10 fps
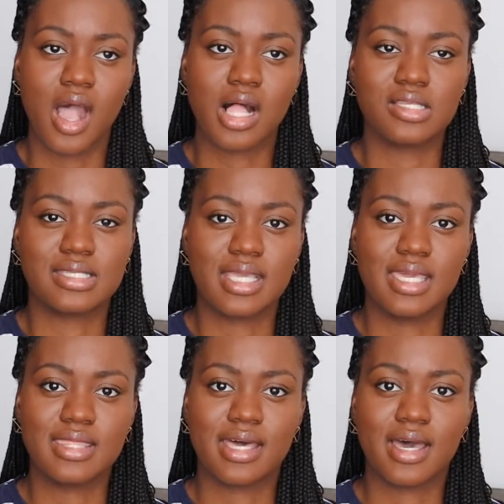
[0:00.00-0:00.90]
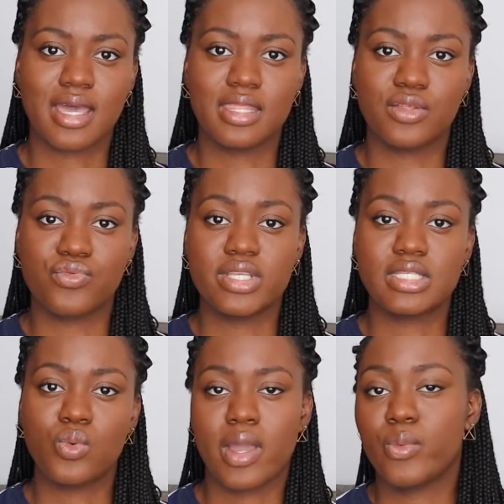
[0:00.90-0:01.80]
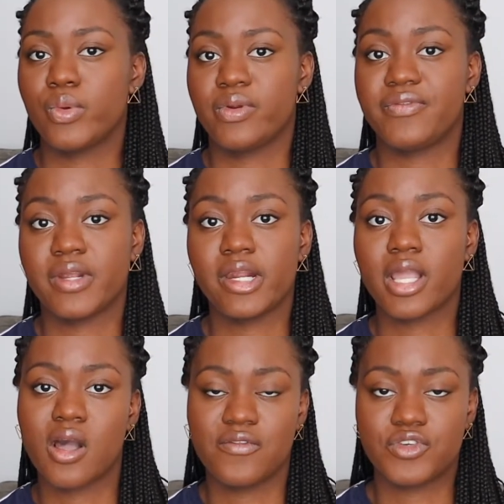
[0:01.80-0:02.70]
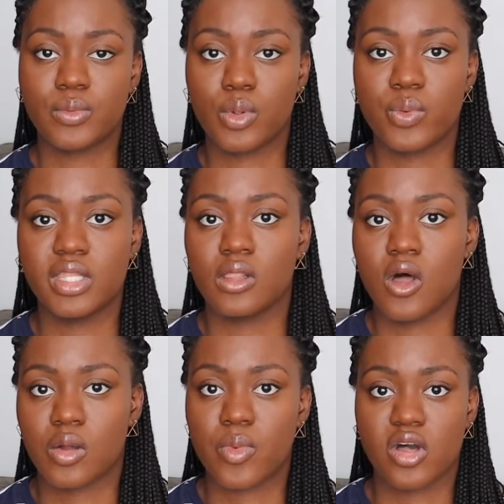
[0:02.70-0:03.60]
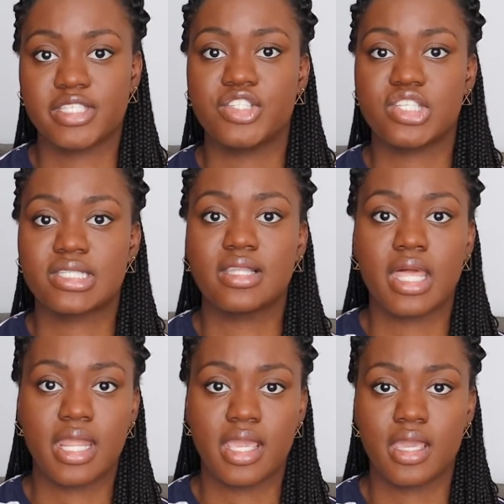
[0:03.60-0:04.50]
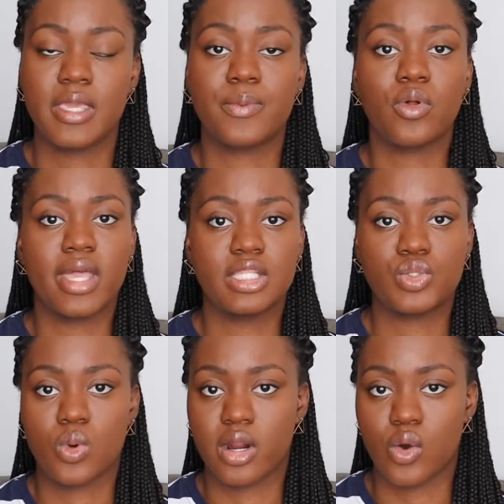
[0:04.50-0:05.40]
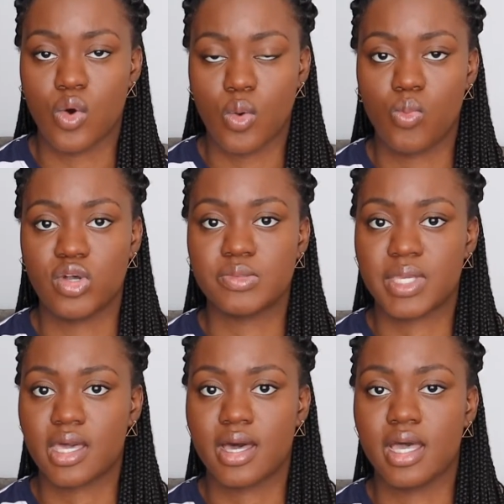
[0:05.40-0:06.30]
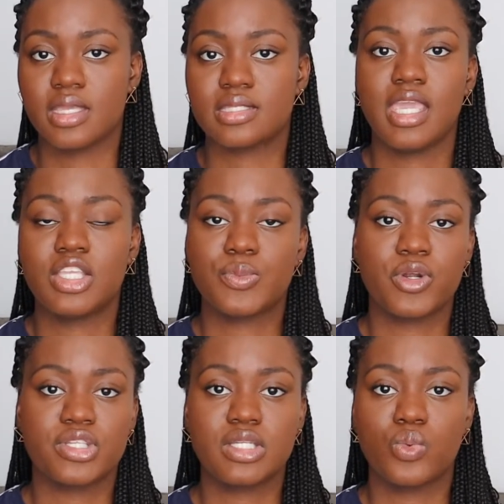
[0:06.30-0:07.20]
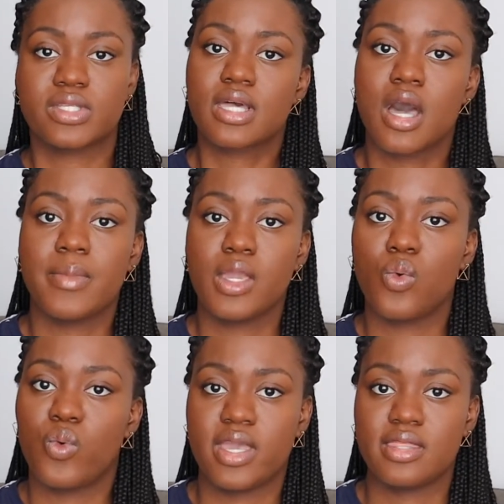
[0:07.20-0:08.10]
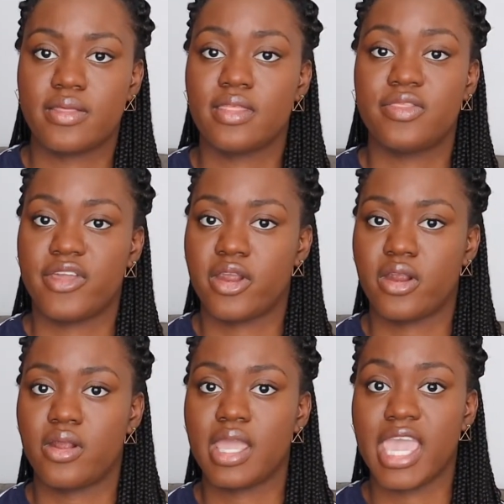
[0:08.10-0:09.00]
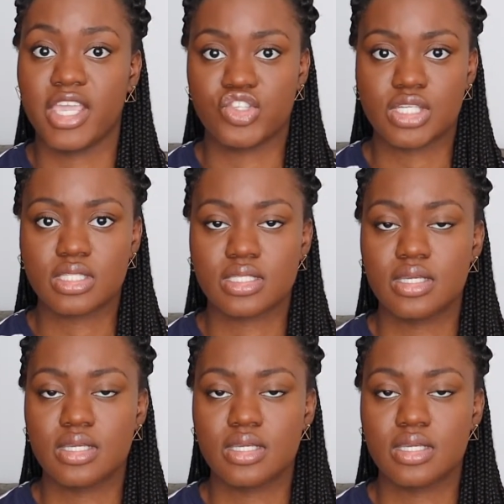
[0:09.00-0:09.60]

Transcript: I'll say that the reason why we were very comfortable with the lockbox and just letting people into our home was because each person was coming with their agent,